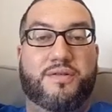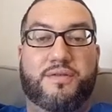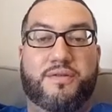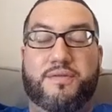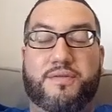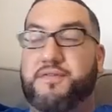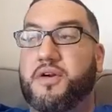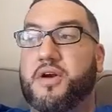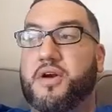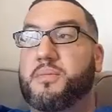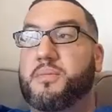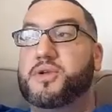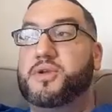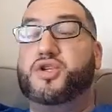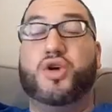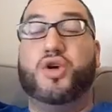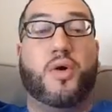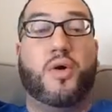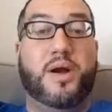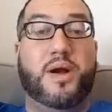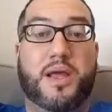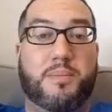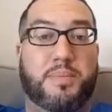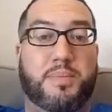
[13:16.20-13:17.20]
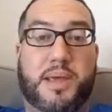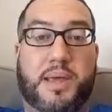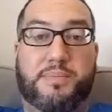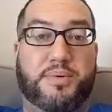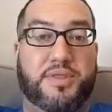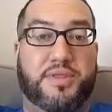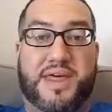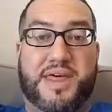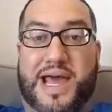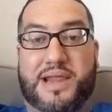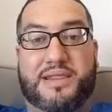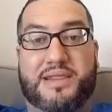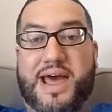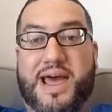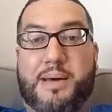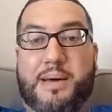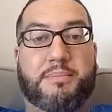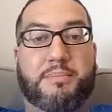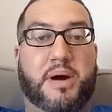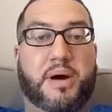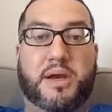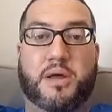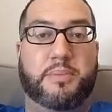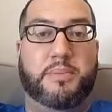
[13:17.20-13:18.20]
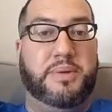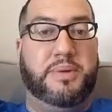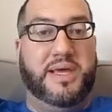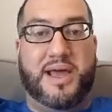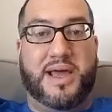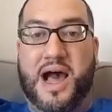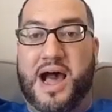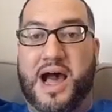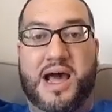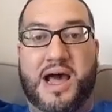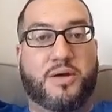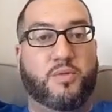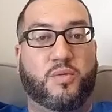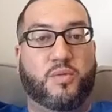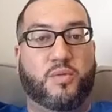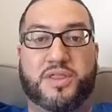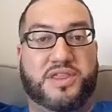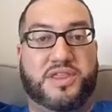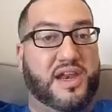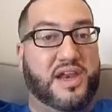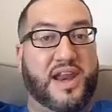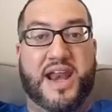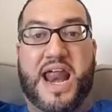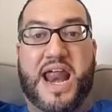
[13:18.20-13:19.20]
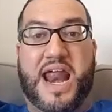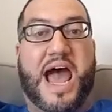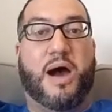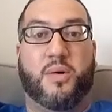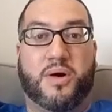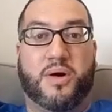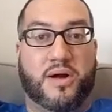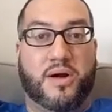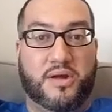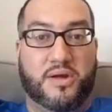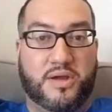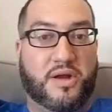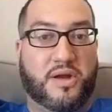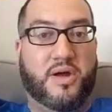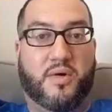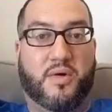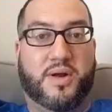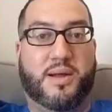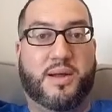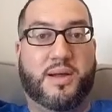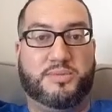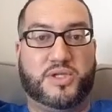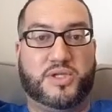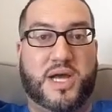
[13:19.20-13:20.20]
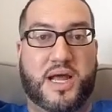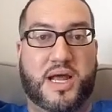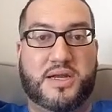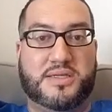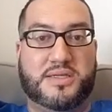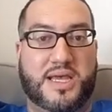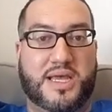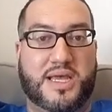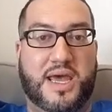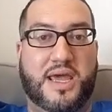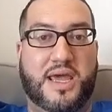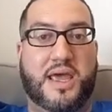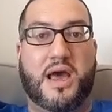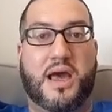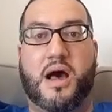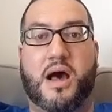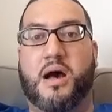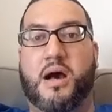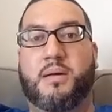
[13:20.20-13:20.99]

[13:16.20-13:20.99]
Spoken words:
for the majority of people that money will be gone within an hour. You know what I'm trying to say?